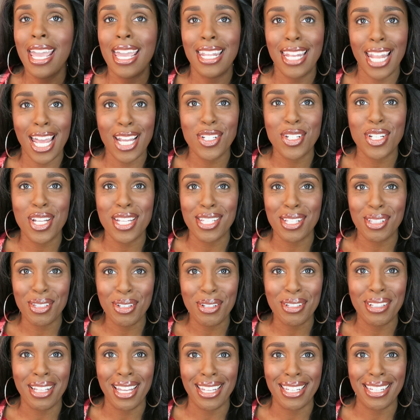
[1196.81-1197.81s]
it actually doesn't
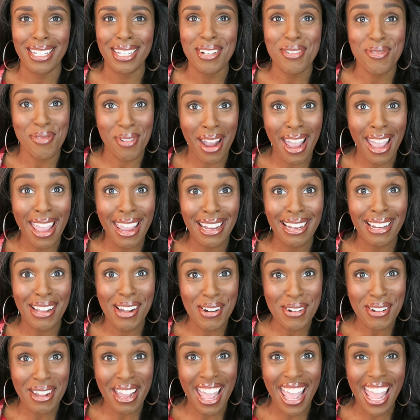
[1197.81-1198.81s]
look like it, right?
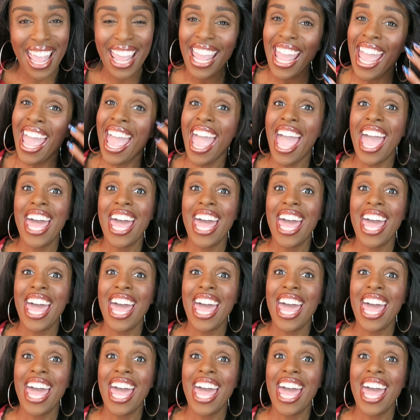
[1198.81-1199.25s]
right? Okay?